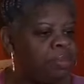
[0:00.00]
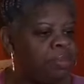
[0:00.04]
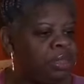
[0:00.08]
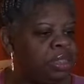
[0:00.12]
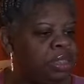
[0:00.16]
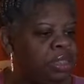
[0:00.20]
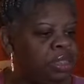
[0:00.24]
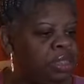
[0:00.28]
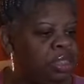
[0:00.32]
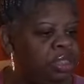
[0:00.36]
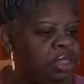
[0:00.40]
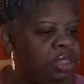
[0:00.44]

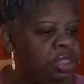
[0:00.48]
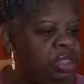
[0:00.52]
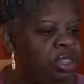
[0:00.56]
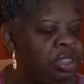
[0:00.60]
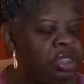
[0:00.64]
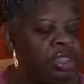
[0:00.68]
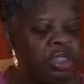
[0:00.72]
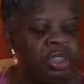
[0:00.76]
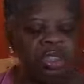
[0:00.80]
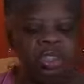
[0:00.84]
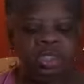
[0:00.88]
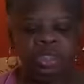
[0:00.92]
My mom
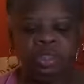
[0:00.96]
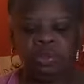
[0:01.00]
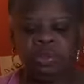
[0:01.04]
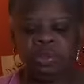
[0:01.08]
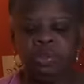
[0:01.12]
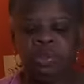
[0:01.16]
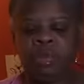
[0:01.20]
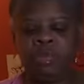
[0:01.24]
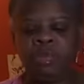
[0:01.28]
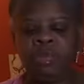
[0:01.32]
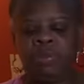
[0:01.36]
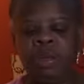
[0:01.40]
is
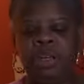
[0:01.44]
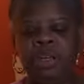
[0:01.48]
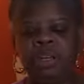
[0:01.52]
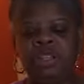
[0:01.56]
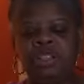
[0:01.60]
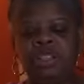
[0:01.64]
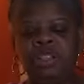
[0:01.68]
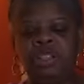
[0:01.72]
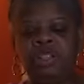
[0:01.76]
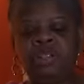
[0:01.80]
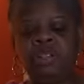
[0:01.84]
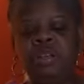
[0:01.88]
good. She's
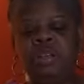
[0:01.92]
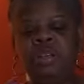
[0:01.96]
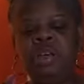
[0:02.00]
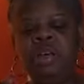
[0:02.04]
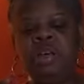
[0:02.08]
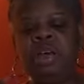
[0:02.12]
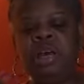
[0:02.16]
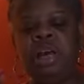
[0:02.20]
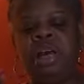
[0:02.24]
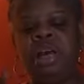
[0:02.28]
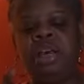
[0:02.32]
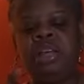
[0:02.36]
doing
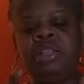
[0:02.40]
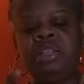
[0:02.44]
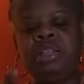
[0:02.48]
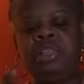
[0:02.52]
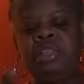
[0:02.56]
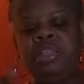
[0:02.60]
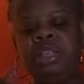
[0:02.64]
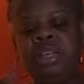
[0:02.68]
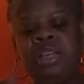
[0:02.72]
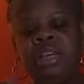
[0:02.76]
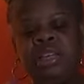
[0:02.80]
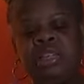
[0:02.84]
better.
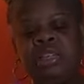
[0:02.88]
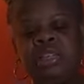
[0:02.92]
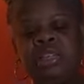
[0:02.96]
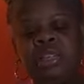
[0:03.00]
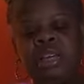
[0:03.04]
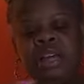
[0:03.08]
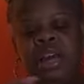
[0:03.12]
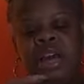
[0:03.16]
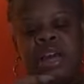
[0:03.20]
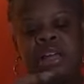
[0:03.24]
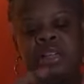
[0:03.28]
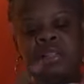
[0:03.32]
I had
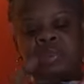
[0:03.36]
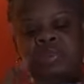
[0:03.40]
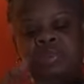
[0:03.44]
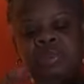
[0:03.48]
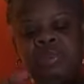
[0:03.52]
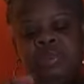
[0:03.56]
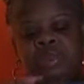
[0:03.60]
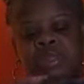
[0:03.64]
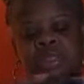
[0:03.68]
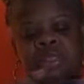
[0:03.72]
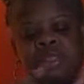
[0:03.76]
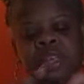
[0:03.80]
to take her
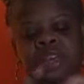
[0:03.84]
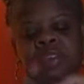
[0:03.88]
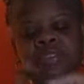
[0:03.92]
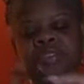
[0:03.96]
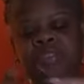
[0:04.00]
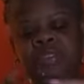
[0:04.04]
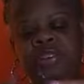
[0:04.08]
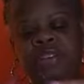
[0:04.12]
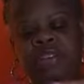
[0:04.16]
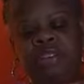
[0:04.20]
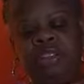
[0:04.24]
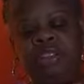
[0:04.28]
to the
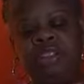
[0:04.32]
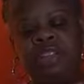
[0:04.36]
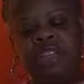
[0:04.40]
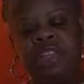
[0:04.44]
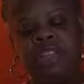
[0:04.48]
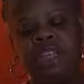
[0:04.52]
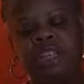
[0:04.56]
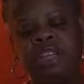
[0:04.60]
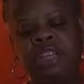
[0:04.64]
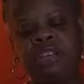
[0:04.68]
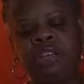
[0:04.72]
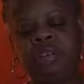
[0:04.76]
hospital today
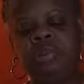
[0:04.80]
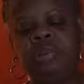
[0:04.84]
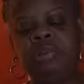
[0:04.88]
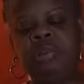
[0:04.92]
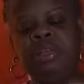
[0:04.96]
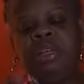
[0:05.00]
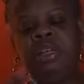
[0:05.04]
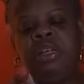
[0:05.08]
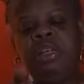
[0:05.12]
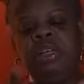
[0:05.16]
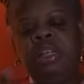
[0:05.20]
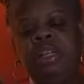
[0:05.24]
for her
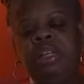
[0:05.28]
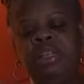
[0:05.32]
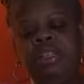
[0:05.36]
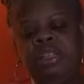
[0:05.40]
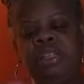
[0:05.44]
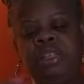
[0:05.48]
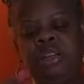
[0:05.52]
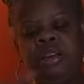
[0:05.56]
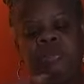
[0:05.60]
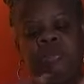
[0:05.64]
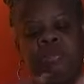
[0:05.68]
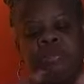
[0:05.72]
checkup.
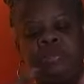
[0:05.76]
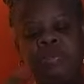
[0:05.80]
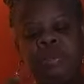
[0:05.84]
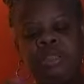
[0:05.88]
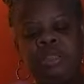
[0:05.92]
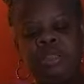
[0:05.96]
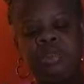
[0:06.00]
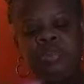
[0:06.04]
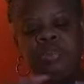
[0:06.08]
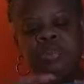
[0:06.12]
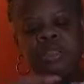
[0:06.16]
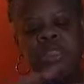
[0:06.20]
They
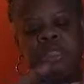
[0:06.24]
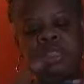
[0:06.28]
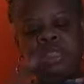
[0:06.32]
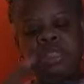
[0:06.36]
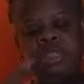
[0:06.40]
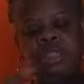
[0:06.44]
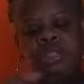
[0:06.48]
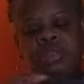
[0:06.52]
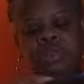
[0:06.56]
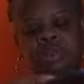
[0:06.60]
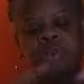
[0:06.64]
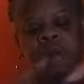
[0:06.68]
said her
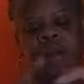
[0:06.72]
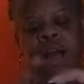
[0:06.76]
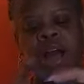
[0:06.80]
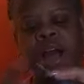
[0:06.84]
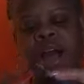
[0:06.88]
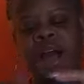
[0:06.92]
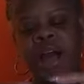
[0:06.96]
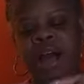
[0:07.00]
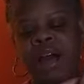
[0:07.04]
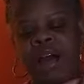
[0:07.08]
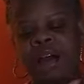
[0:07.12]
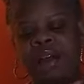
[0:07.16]
pressure was a
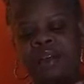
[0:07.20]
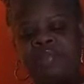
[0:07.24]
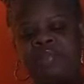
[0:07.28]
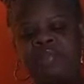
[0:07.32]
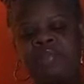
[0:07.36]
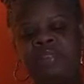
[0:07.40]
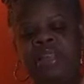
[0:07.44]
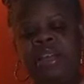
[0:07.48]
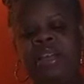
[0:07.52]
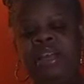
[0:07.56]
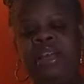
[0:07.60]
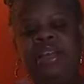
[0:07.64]
little
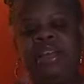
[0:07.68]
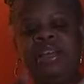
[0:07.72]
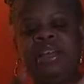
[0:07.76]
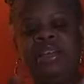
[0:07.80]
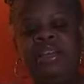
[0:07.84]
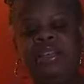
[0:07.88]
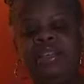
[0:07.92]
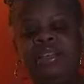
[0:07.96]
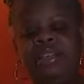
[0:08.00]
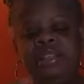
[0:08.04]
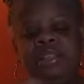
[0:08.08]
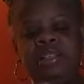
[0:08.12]
high.
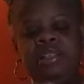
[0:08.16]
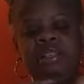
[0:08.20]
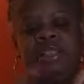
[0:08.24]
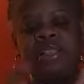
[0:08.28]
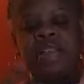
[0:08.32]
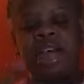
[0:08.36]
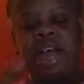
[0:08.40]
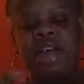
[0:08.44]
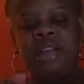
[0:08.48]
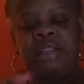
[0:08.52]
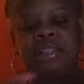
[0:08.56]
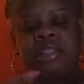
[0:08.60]

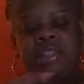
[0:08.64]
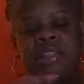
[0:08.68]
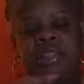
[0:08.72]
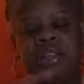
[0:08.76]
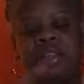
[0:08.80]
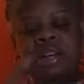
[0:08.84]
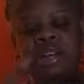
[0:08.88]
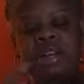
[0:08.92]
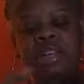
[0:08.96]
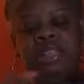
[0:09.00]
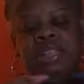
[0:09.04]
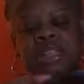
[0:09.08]
And then her
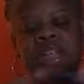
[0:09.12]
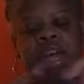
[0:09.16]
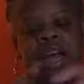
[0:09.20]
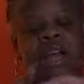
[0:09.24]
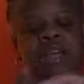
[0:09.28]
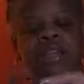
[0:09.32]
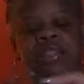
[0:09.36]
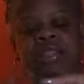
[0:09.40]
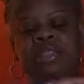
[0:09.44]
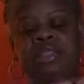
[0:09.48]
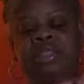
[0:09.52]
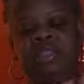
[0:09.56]
doctor,
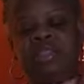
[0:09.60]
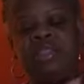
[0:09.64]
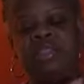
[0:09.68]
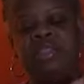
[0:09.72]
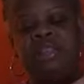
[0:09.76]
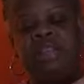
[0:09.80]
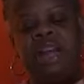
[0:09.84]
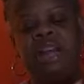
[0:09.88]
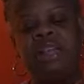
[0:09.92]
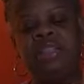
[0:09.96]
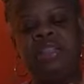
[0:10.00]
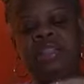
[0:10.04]

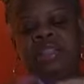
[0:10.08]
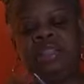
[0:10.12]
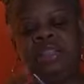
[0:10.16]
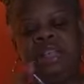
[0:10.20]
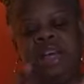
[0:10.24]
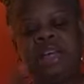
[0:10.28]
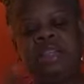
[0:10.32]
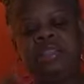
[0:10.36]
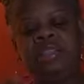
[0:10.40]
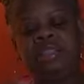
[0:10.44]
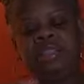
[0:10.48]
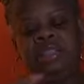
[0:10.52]

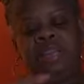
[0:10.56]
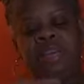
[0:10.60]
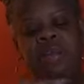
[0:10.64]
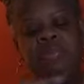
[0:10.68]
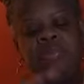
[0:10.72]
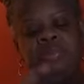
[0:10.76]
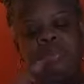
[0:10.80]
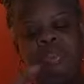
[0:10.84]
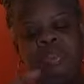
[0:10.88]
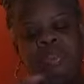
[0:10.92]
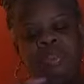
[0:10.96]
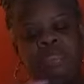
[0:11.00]
not the
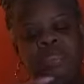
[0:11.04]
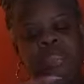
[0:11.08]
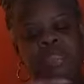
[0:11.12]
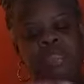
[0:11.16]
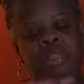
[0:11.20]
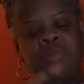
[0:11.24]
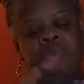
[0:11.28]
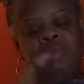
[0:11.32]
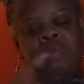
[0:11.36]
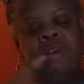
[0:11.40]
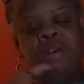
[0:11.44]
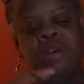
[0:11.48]
doctor
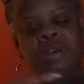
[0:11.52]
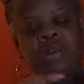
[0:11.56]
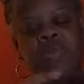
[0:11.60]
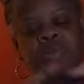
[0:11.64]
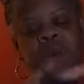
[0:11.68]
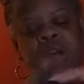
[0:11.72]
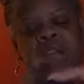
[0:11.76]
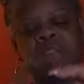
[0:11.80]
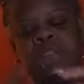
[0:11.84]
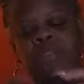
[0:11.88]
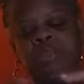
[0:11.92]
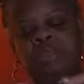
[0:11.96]
that was
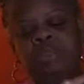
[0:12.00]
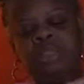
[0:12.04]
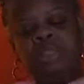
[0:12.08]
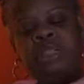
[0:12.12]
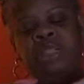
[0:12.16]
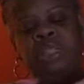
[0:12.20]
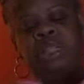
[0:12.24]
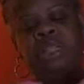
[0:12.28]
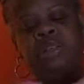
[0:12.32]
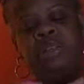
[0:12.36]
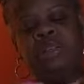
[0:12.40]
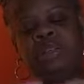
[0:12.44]
dealing with her
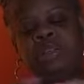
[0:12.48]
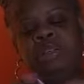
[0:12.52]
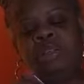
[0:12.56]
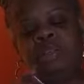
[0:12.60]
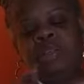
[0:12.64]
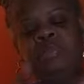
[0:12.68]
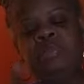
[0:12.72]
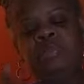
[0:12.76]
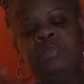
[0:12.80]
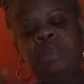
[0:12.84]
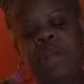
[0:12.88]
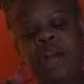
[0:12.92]
while she
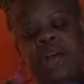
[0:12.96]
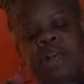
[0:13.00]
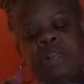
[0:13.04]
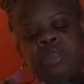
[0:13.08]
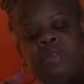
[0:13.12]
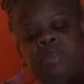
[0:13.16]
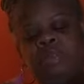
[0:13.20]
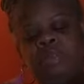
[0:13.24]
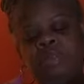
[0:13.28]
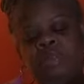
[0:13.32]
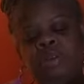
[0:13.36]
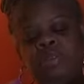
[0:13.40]
was in the
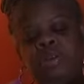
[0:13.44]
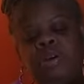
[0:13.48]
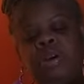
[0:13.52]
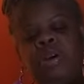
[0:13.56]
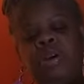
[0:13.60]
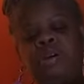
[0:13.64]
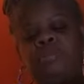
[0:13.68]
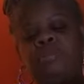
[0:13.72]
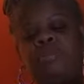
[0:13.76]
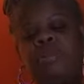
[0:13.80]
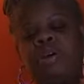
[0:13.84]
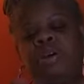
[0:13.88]

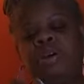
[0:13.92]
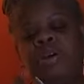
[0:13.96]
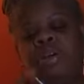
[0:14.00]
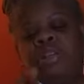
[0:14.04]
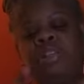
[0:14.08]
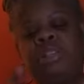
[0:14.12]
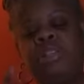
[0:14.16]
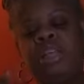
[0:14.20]
hospital,